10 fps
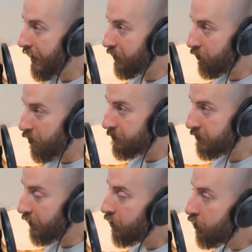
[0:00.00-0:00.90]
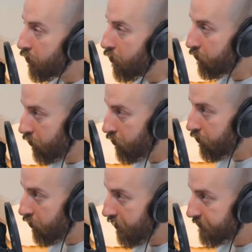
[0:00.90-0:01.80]
and the grandma's like, no,
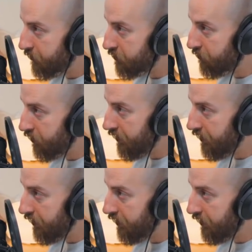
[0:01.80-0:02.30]
you're not supposed to put